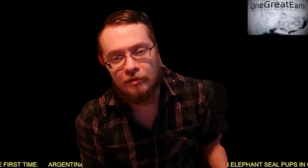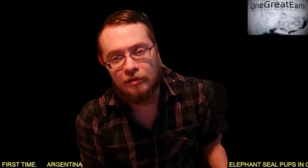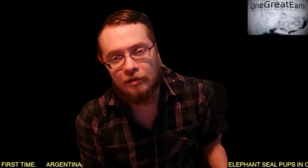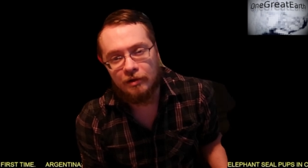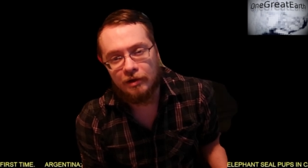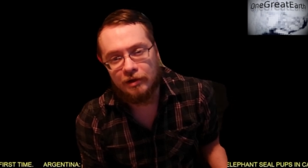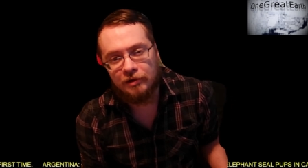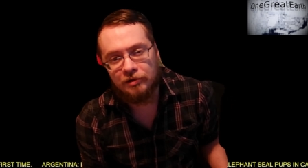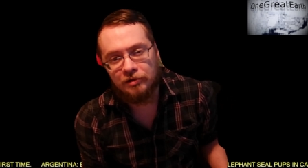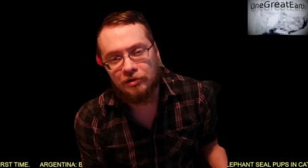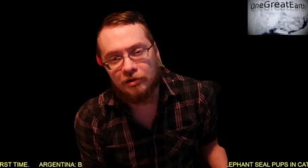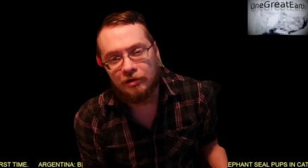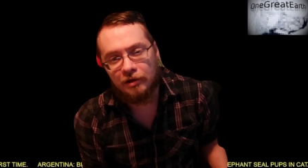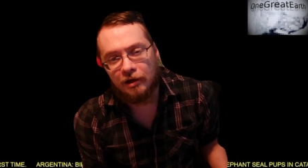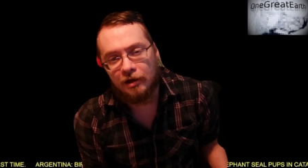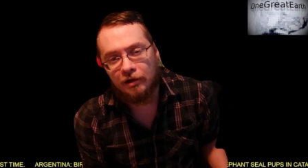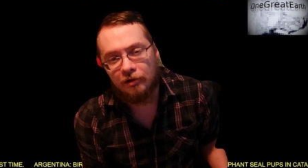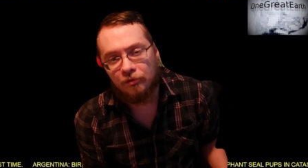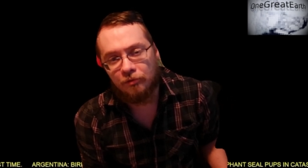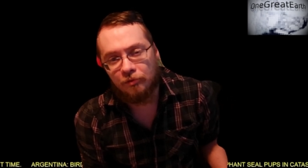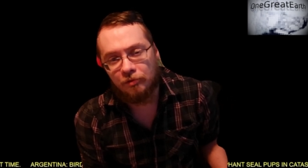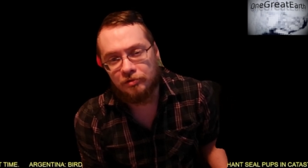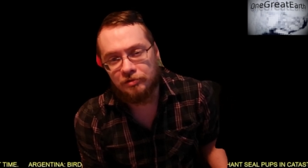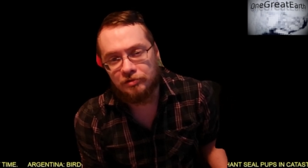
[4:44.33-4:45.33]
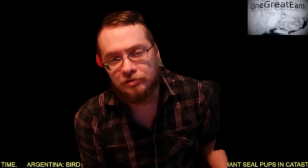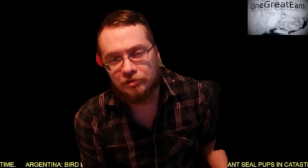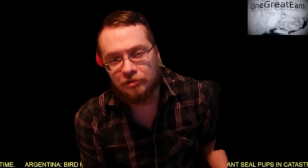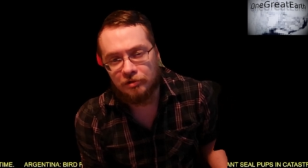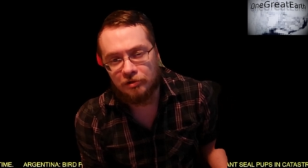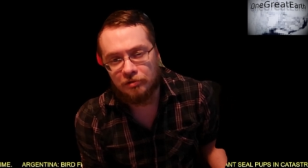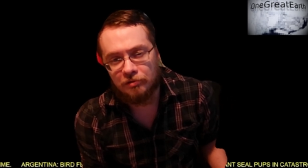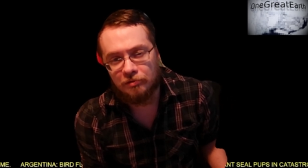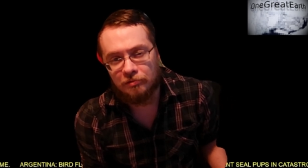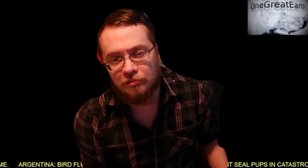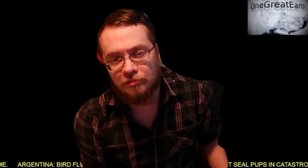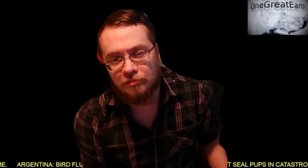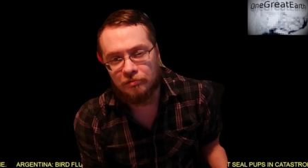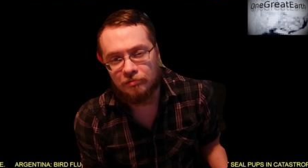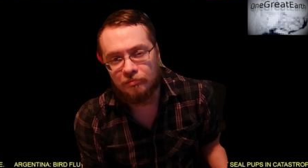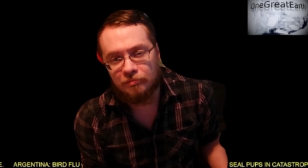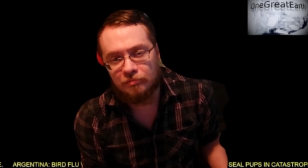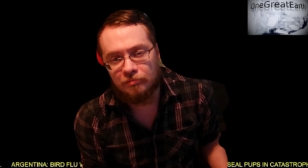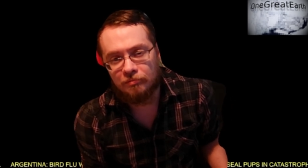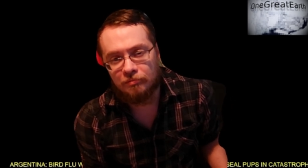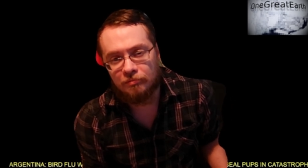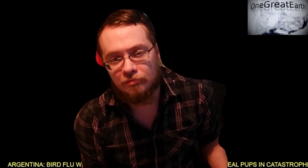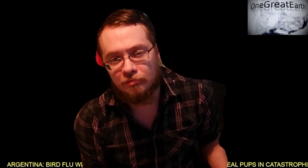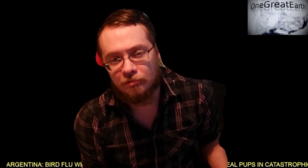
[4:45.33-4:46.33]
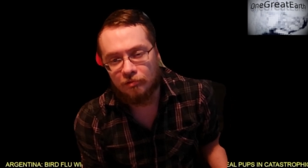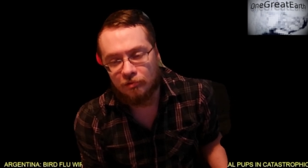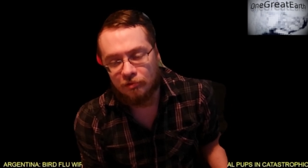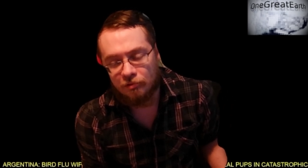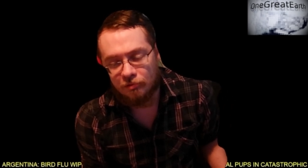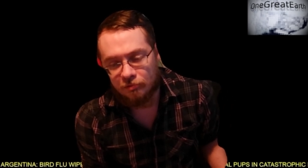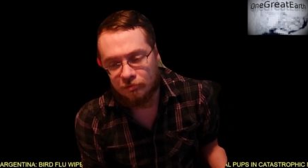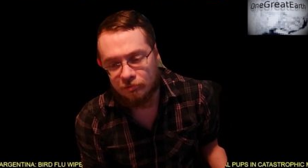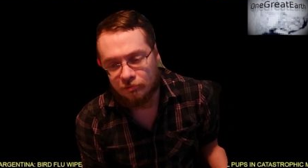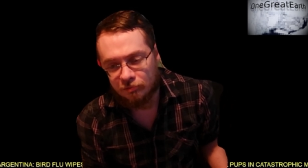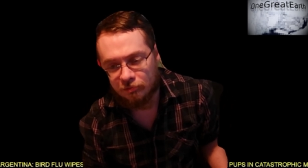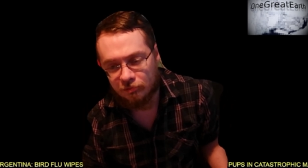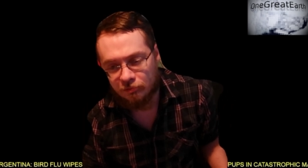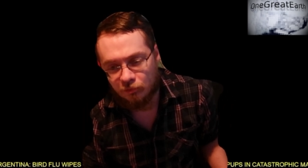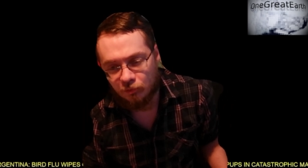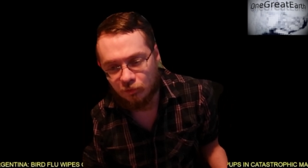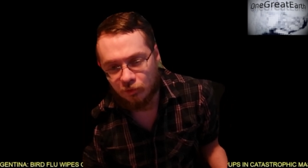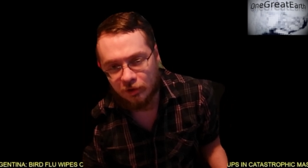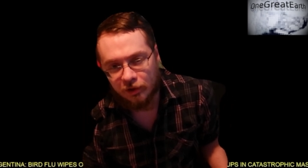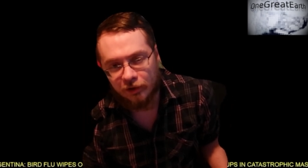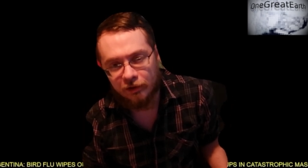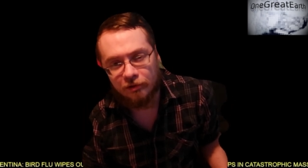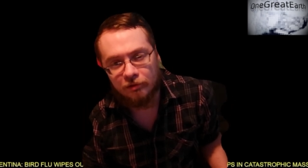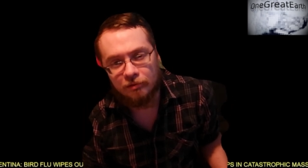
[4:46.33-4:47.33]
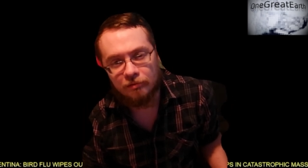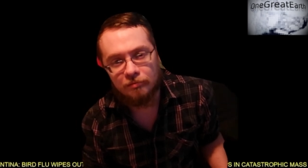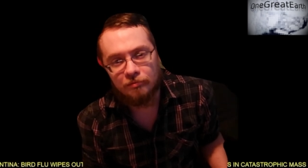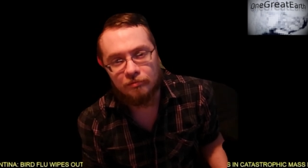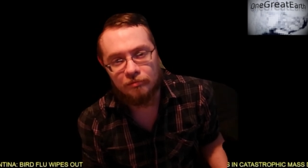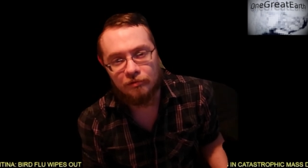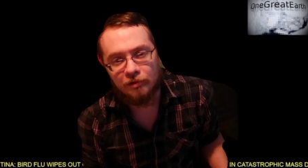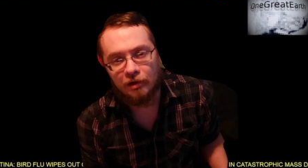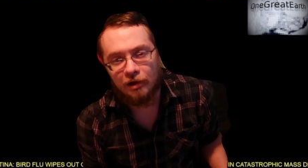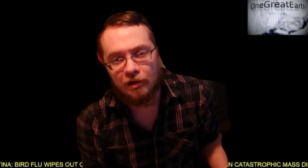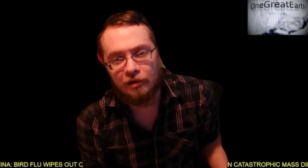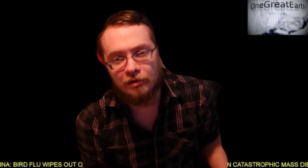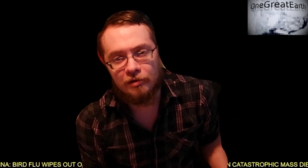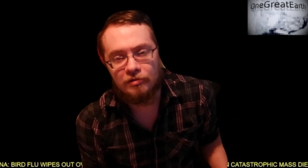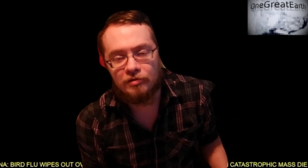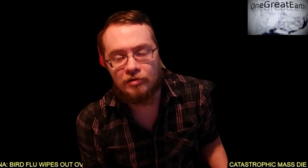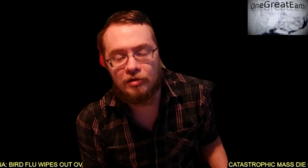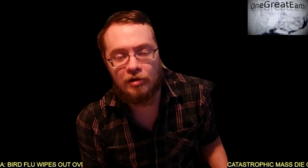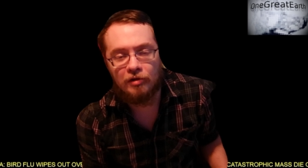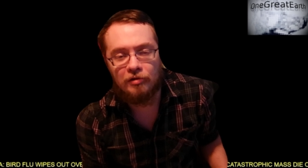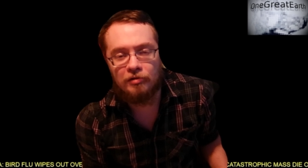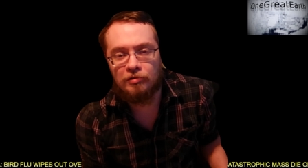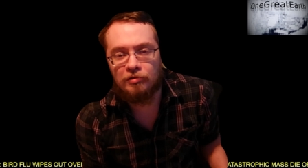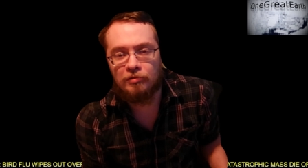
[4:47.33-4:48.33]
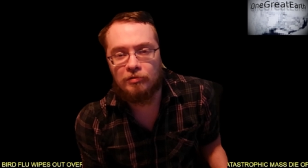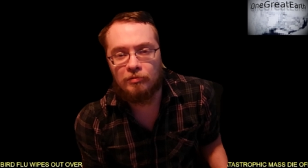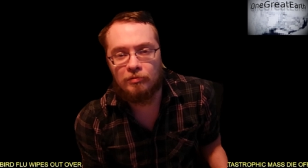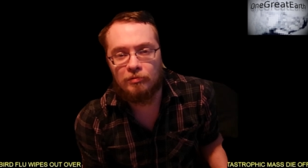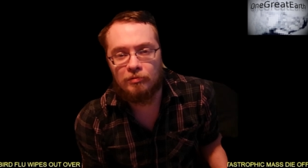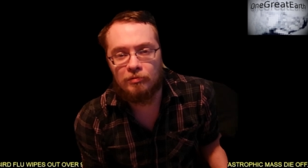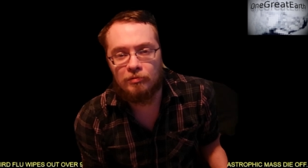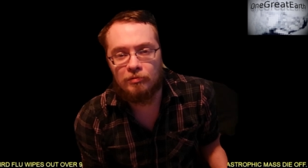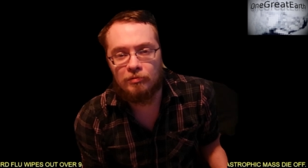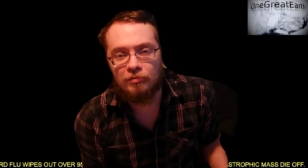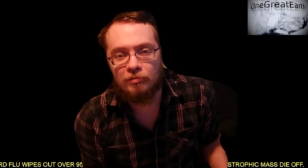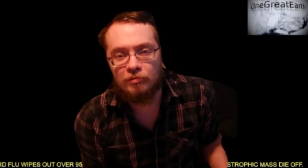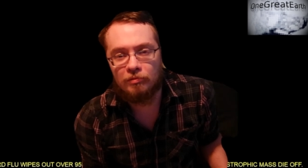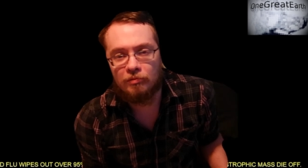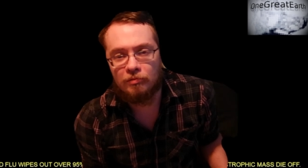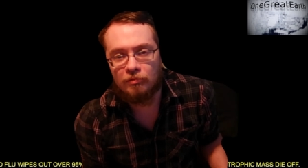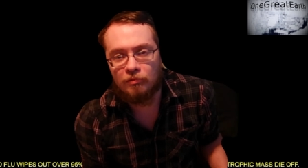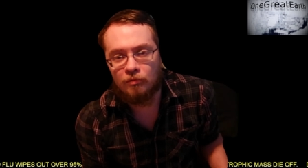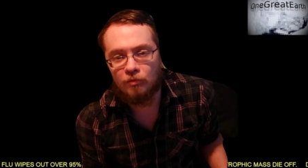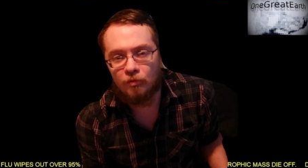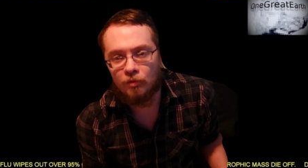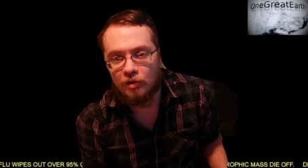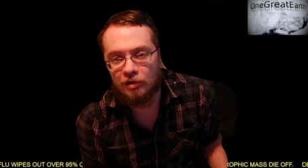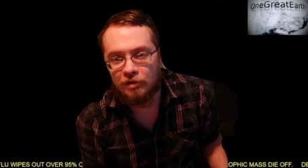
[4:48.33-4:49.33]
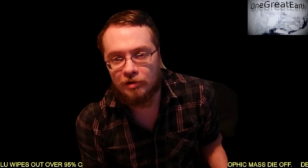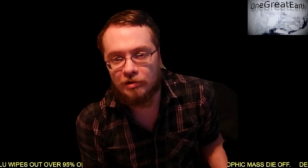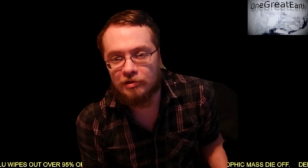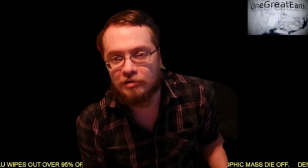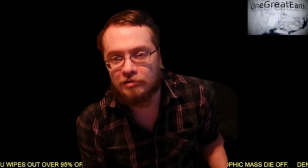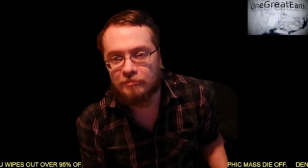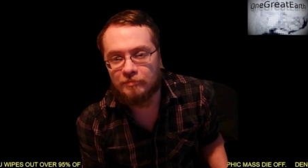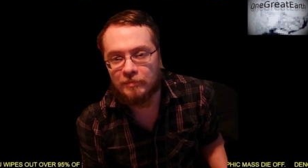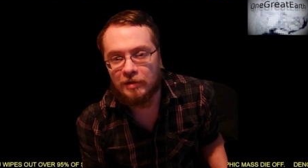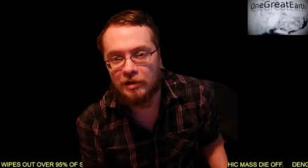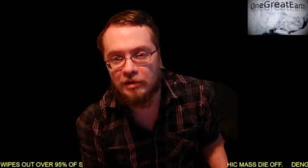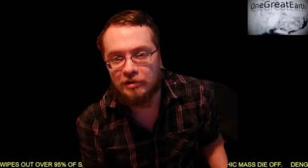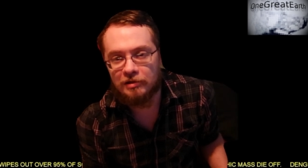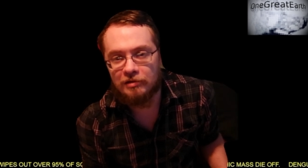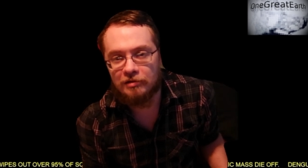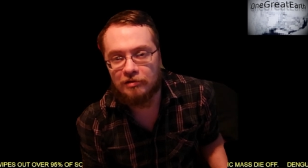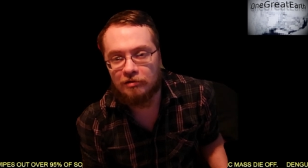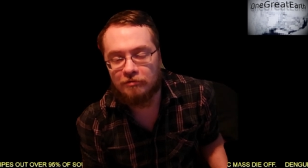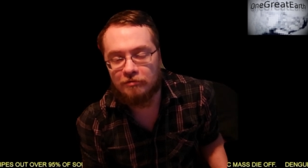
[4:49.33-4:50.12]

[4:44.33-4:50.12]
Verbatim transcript: and you're not going to know what they're not going to tell you what is making this